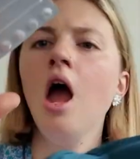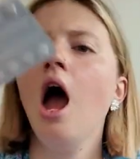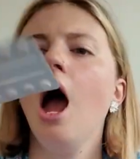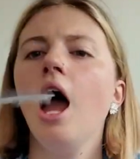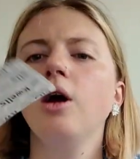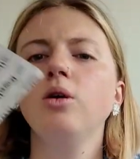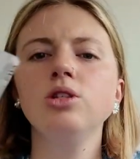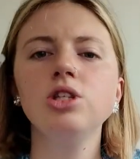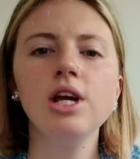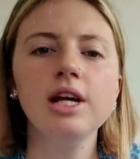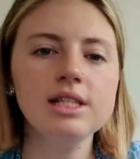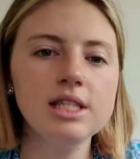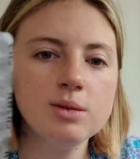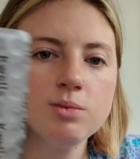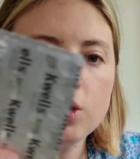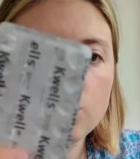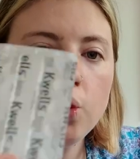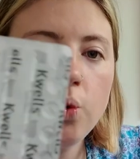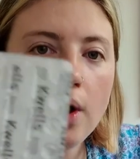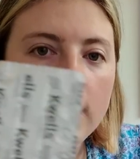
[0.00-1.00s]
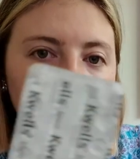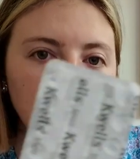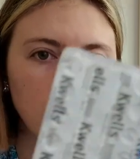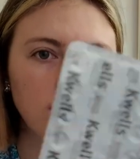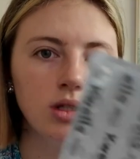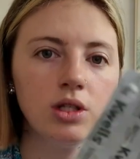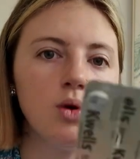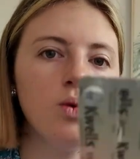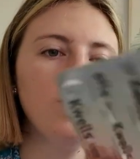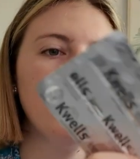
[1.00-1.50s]
I also had some
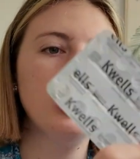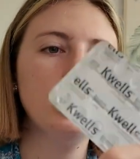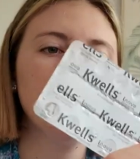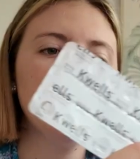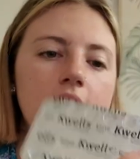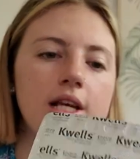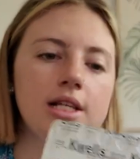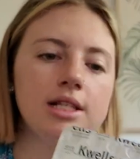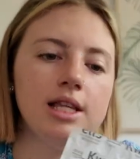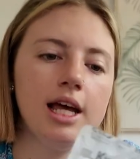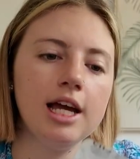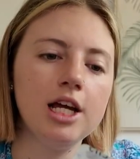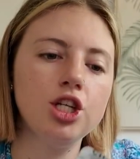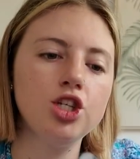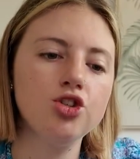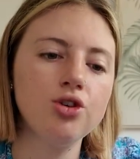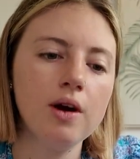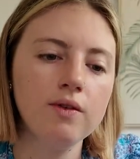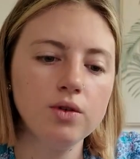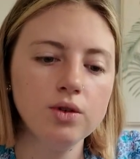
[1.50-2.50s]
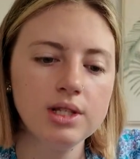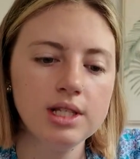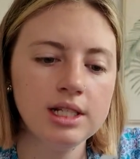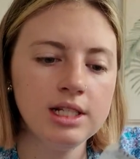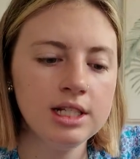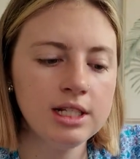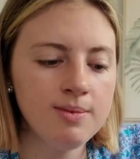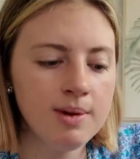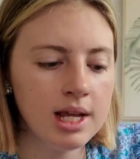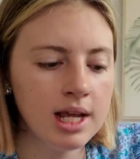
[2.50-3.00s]
Quells, which is like travel
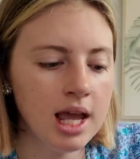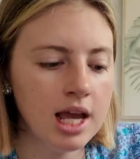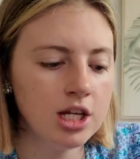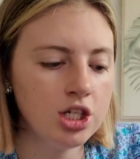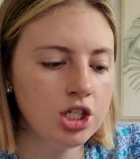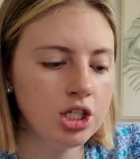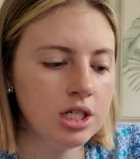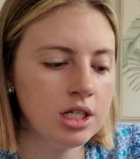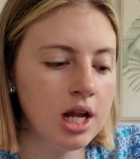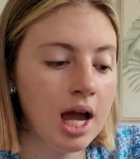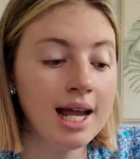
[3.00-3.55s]
sickness medication.